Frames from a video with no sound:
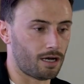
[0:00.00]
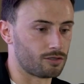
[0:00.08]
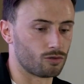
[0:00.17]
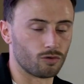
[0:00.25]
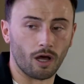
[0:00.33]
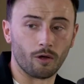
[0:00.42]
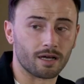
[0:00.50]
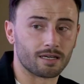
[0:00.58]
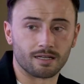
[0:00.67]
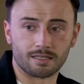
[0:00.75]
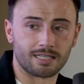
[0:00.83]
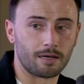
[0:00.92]
don't know how I
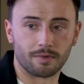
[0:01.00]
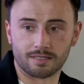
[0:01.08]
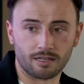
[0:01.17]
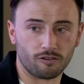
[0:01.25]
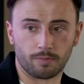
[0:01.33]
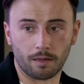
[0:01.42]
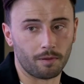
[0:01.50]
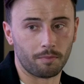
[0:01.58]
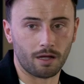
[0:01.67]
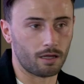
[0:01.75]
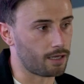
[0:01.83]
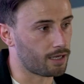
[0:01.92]
can accept myself, blah, blah,
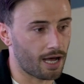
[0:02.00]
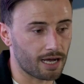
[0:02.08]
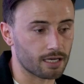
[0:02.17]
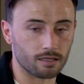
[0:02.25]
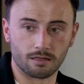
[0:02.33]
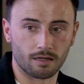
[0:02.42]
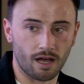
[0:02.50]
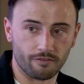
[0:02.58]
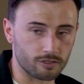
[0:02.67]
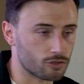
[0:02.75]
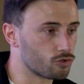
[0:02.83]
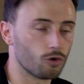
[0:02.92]
blah. Like, I've
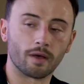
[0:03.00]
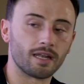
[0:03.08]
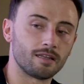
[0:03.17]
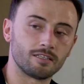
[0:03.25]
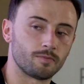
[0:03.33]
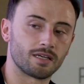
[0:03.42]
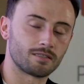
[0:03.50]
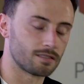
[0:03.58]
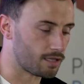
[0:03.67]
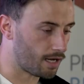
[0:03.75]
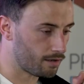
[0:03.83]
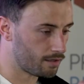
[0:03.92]
had so many of these messages,
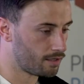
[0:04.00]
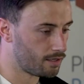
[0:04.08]
and that